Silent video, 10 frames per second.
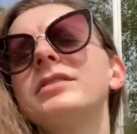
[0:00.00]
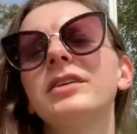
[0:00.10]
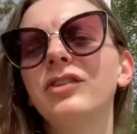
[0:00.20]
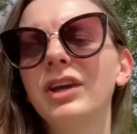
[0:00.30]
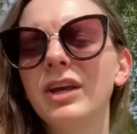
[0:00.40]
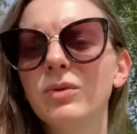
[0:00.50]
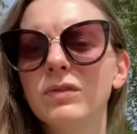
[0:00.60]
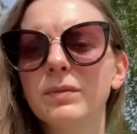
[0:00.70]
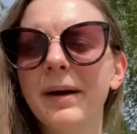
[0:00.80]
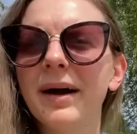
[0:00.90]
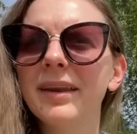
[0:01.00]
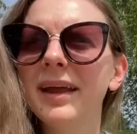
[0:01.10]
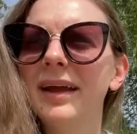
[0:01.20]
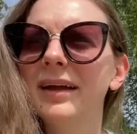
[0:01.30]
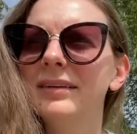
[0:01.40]
such a cute spot,
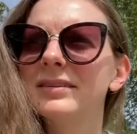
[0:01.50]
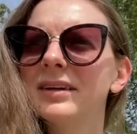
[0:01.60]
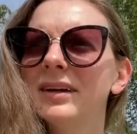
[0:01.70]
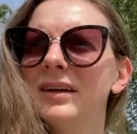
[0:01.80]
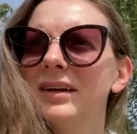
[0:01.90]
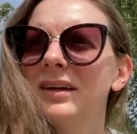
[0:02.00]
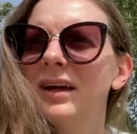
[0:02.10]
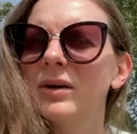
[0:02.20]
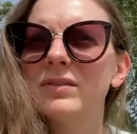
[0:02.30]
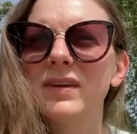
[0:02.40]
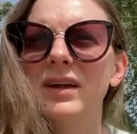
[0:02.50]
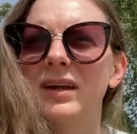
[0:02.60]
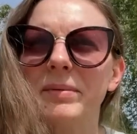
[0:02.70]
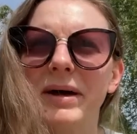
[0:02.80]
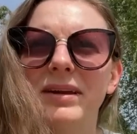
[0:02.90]
and I was
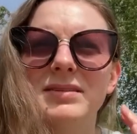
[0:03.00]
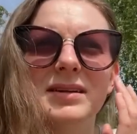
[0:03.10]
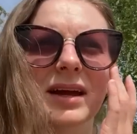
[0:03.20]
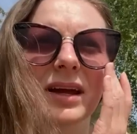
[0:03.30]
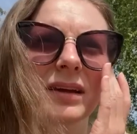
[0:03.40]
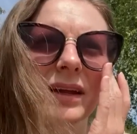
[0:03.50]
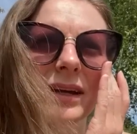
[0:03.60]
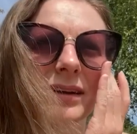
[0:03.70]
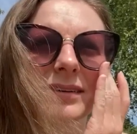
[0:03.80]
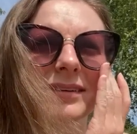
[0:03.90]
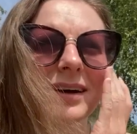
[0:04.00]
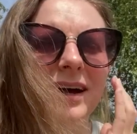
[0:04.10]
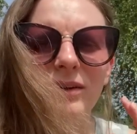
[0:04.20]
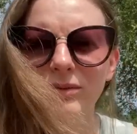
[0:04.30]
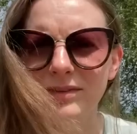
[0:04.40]
thinking about it today, like,
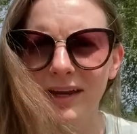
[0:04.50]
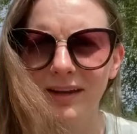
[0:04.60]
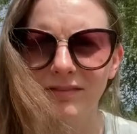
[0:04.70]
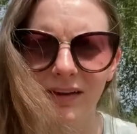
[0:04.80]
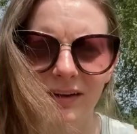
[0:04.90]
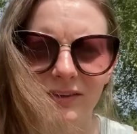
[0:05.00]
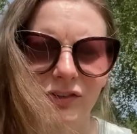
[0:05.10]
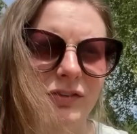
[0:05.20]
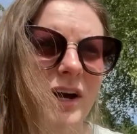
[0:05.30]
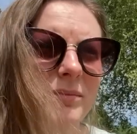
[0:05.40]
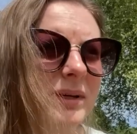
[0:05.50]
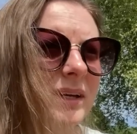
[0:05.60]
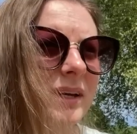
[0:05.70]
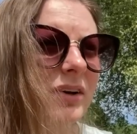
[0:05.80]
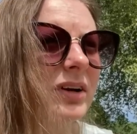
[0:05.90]
I don't take advantage of coming
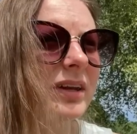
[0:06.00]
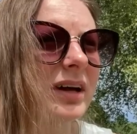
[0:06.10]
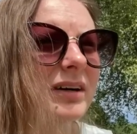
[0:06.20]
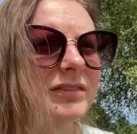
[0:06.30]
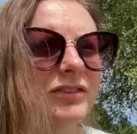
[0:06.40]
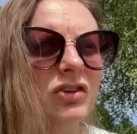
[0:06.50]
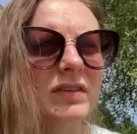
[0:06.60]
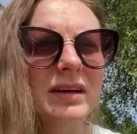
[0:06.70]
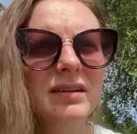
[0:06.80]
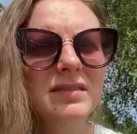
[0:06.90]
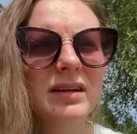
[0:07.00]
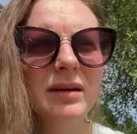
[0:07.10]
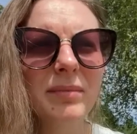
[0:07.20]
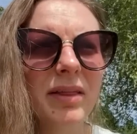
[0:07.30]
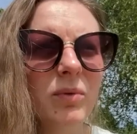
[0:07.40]
here enough, just like
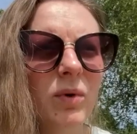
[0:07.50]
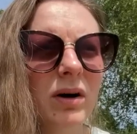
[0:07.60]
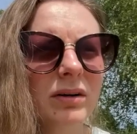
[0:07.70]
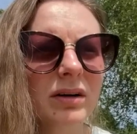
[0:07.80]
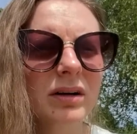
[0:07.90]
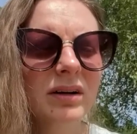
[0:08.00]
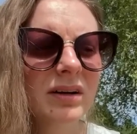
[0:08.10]
sitting by the water